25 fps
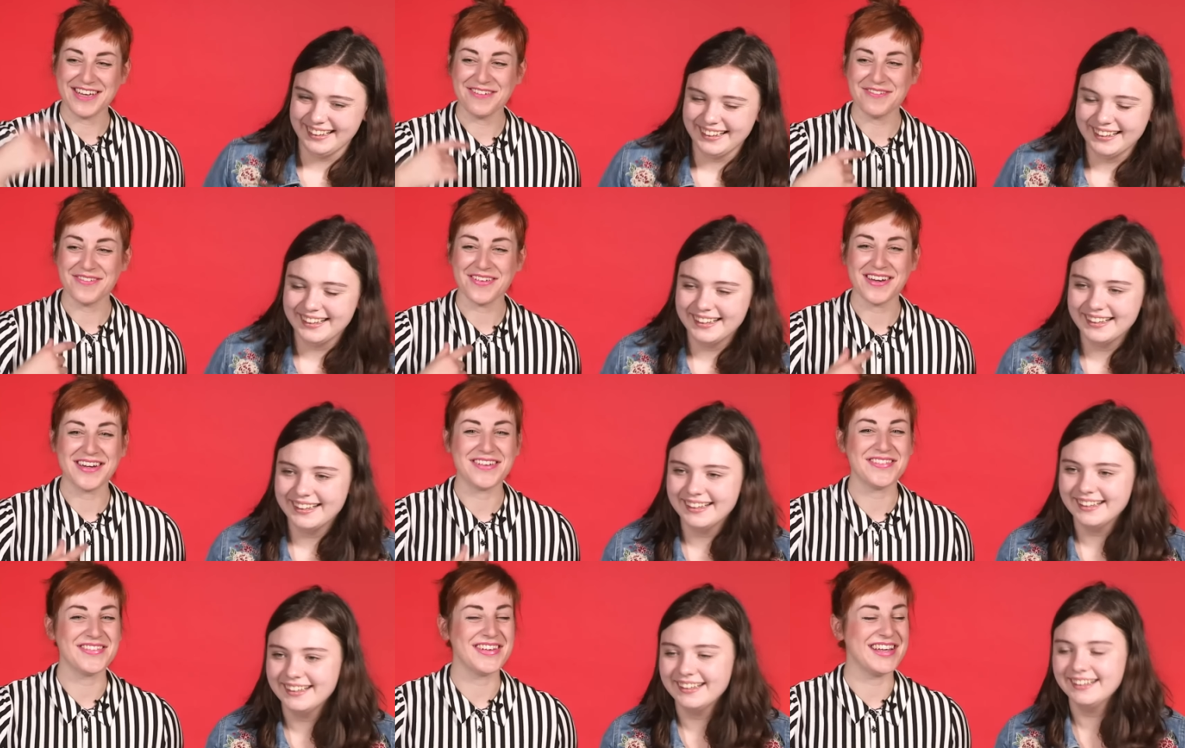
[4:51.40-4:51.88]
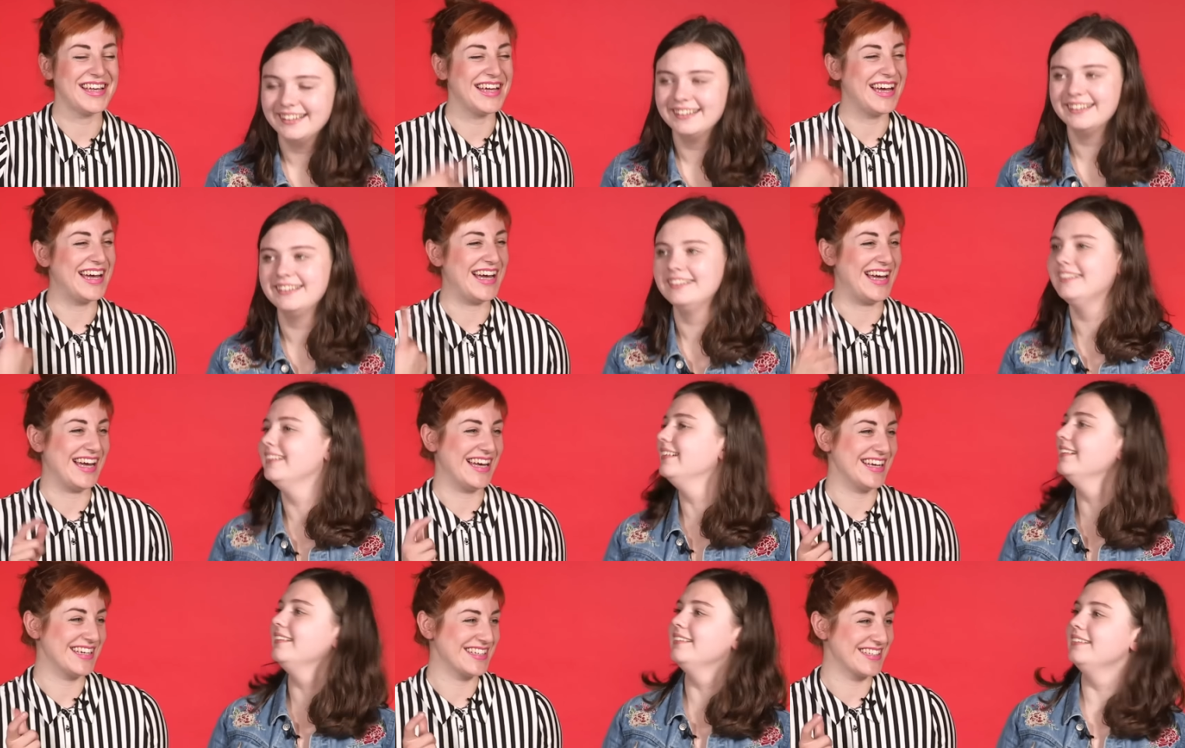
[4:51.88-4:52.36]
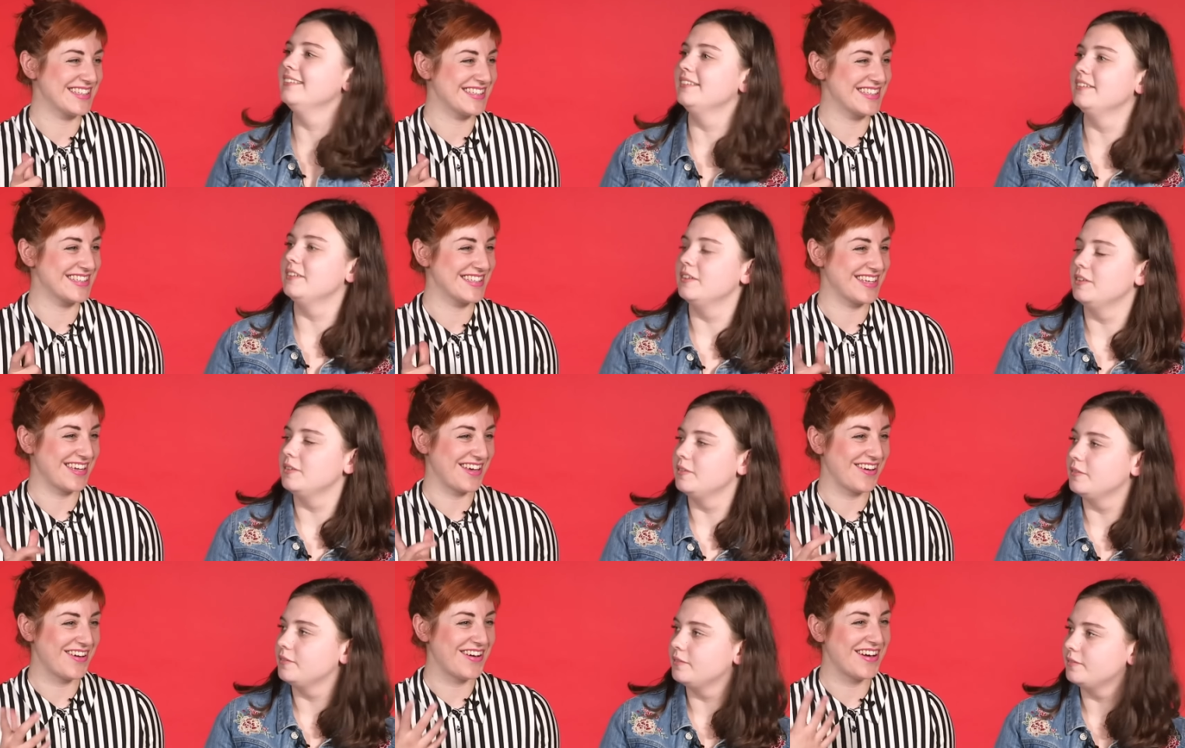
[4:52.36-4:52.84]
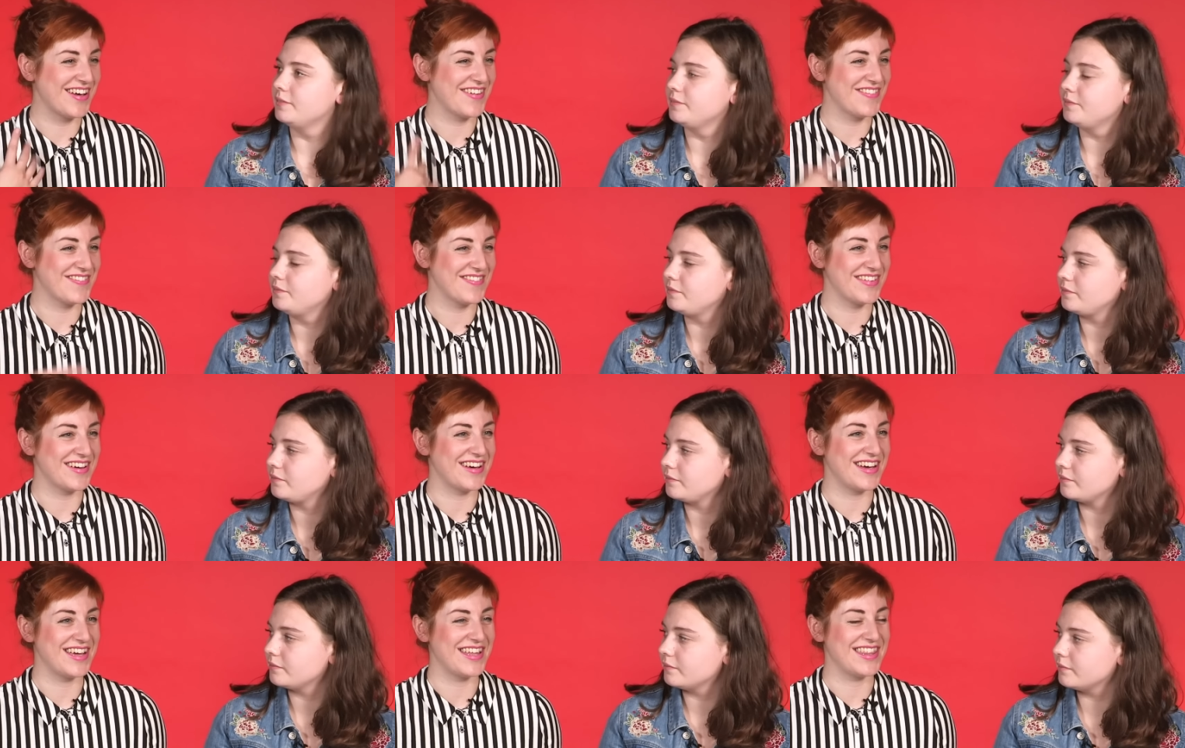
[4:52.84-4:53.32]
Speaker 1: If I relax, I
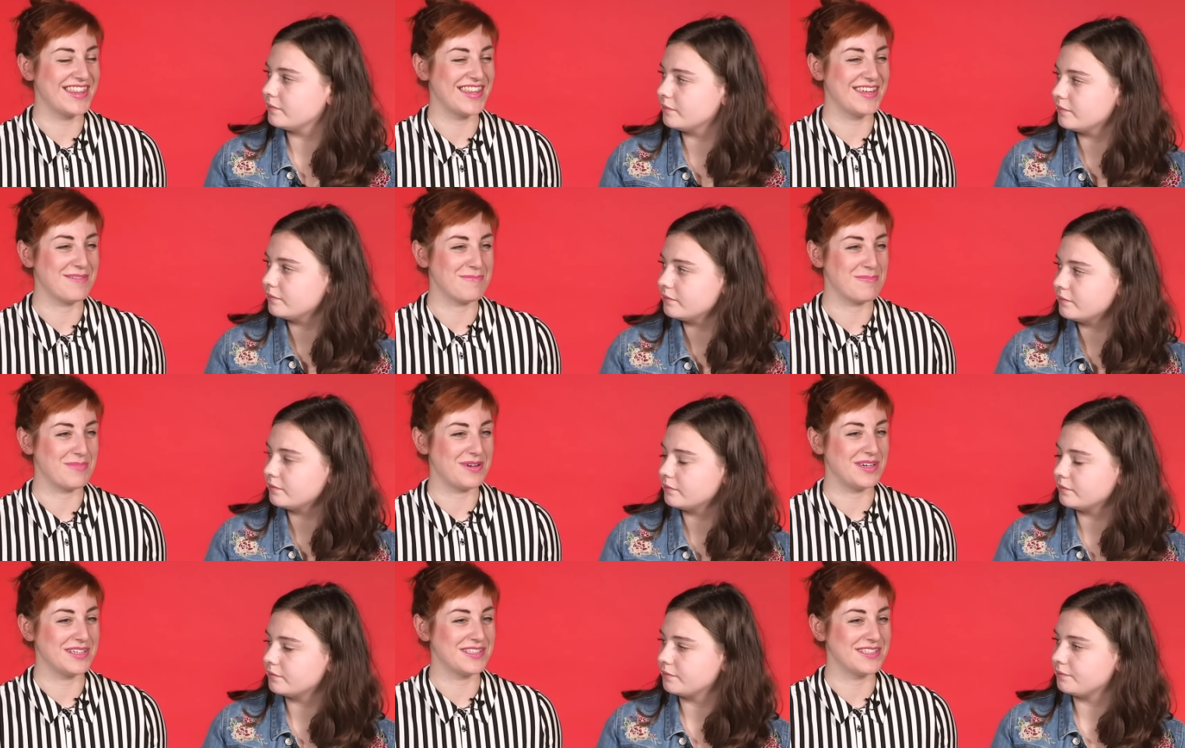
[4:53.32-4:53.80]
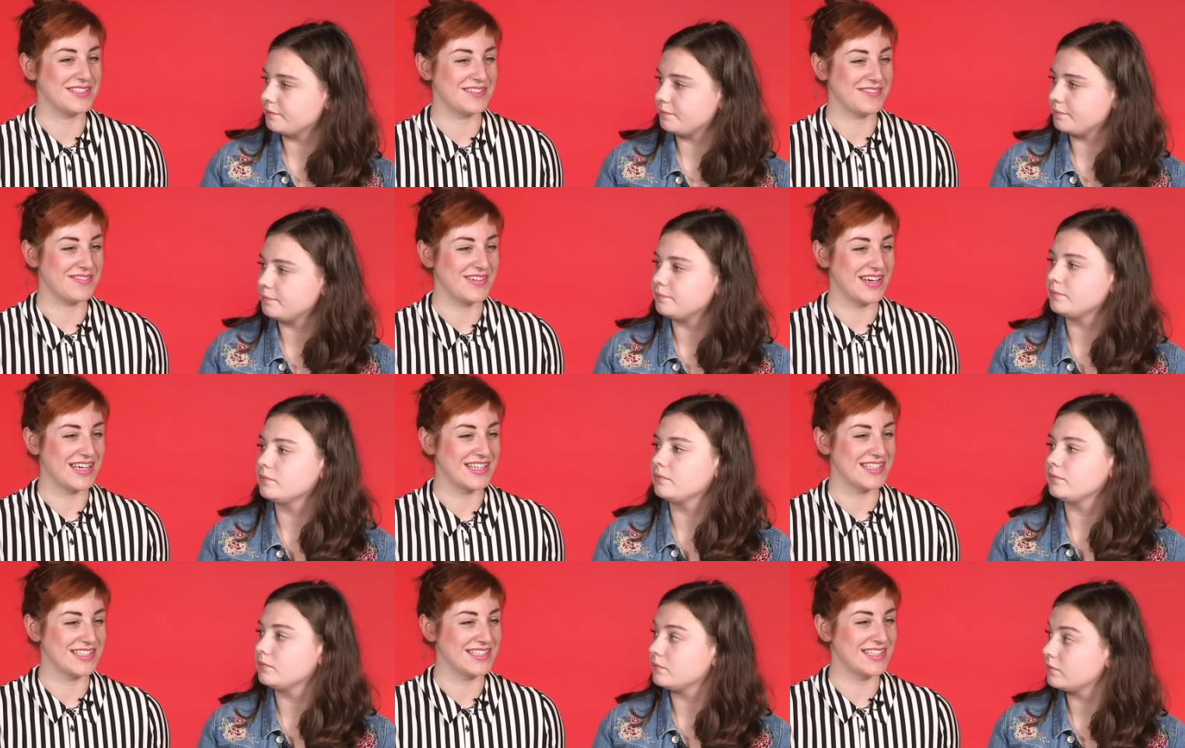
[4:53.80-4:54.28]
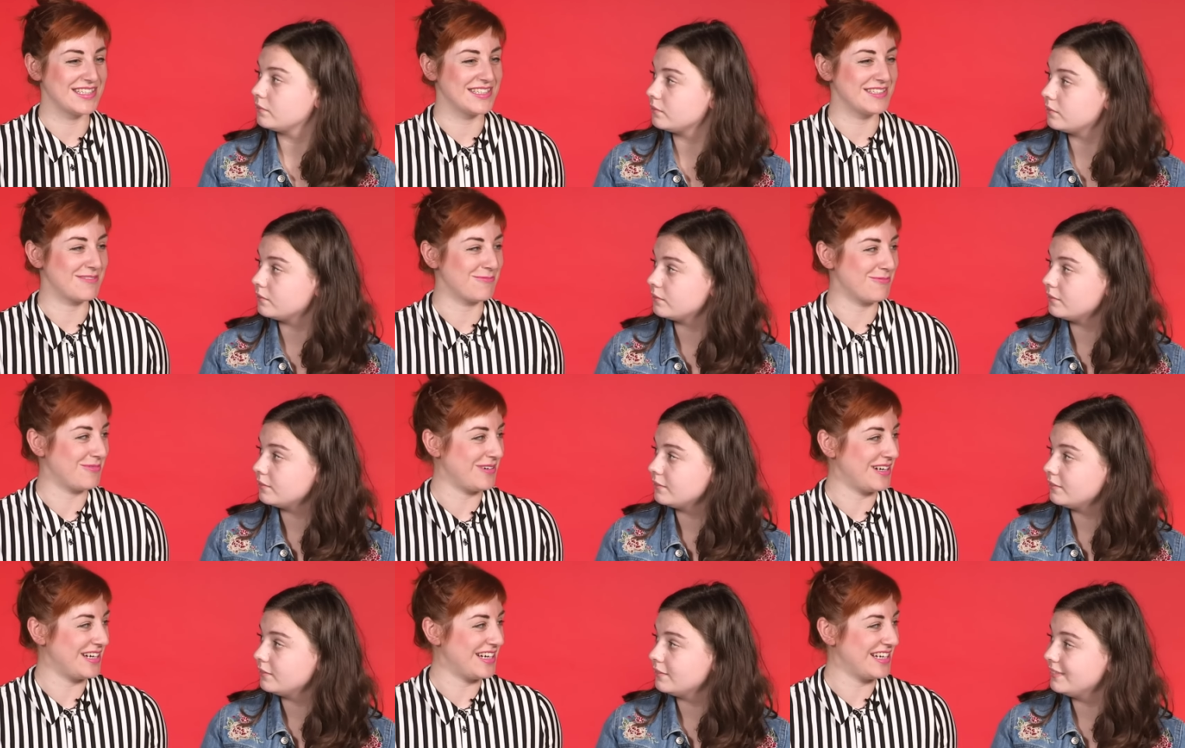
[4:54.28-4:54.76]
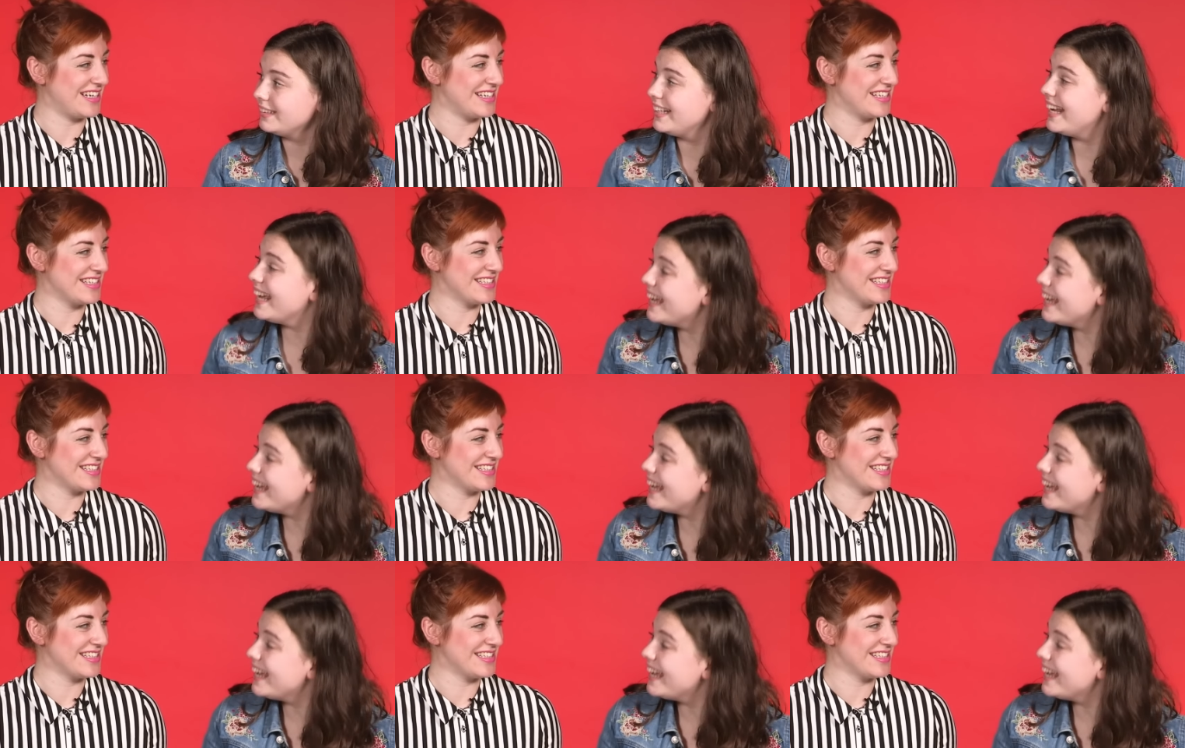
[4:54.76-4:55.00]
find that my Tourette's is worse.